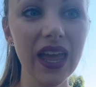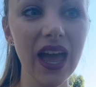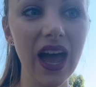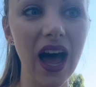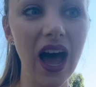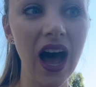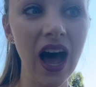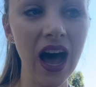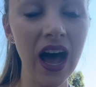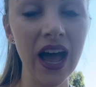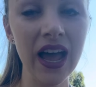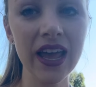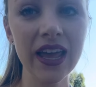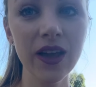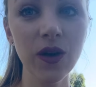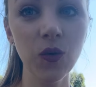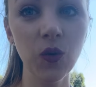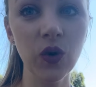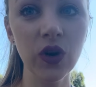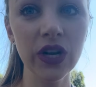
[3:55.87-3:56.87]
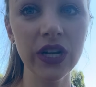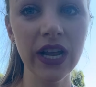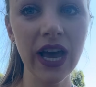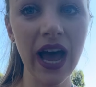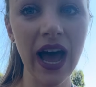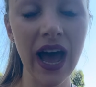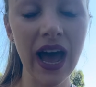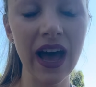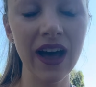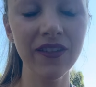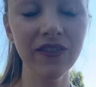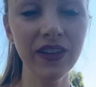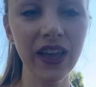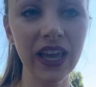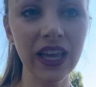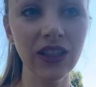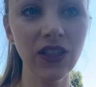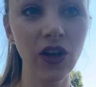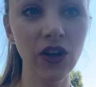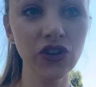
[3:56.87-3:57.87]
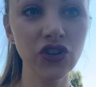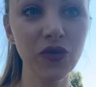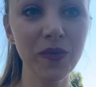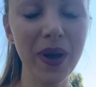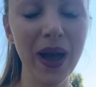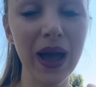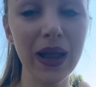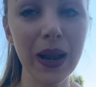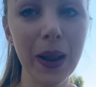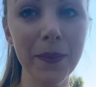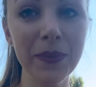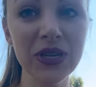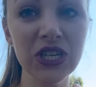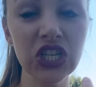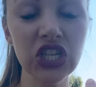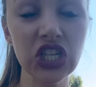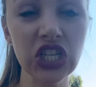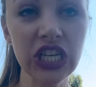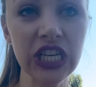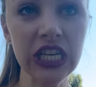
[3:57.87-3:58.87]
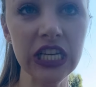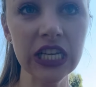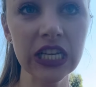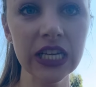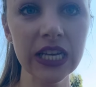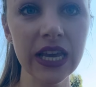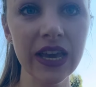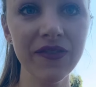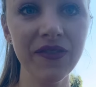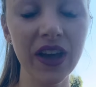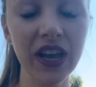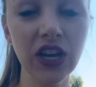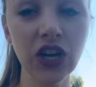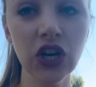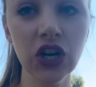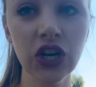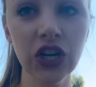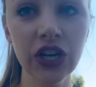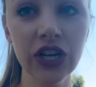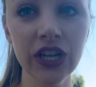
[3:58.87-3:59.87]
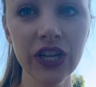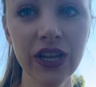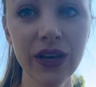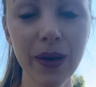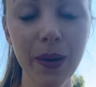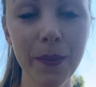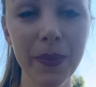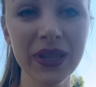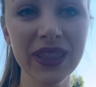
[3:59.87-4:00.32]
I would have a laundromat Shein if I could,